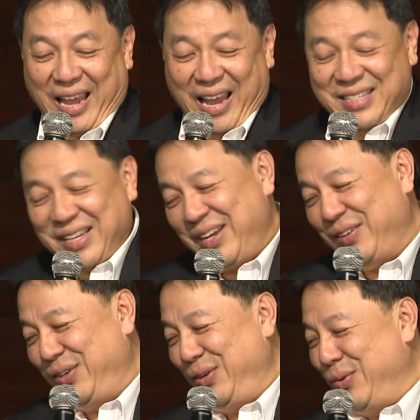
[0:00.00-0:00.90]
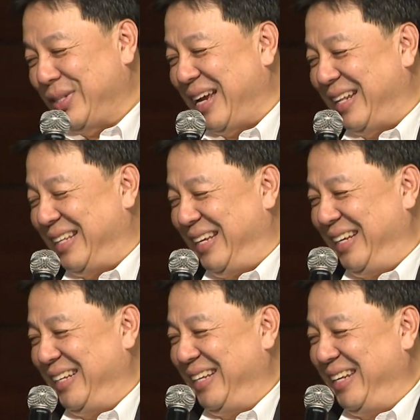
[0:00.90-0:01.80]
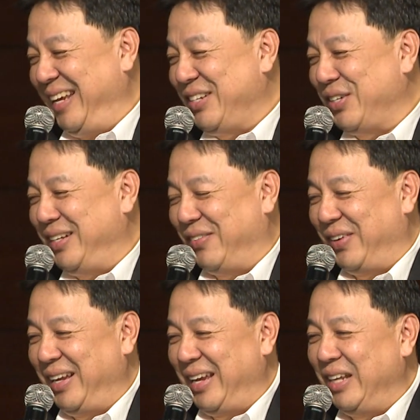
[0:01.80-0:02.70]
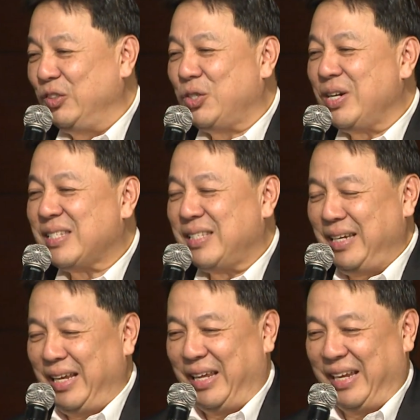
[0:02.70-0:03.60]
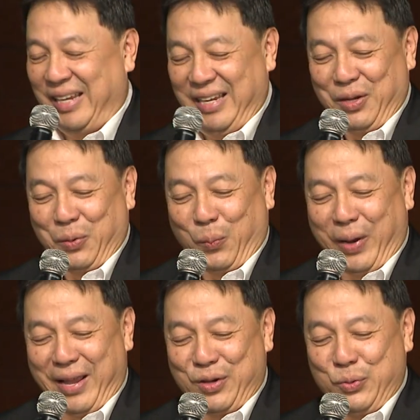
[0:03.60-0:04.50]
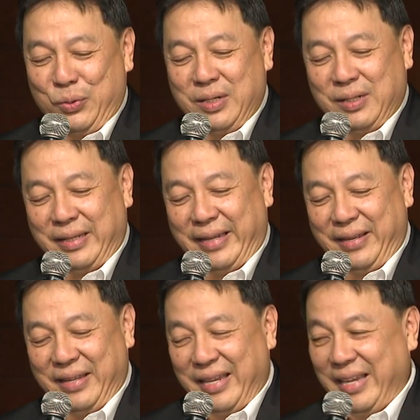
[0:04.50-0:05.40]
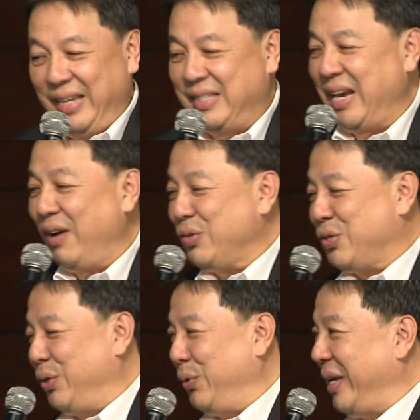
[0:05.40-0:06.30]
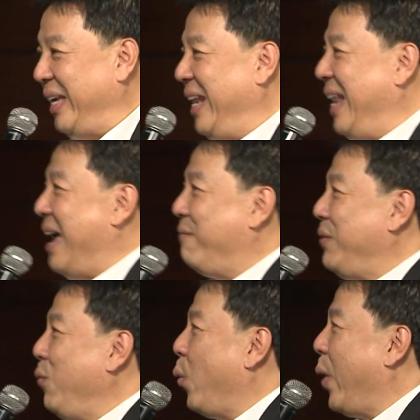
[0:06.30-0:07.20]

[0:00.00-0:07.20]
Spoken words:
As I looked at the dictionary, interestingly, when I Google it, it tells you 11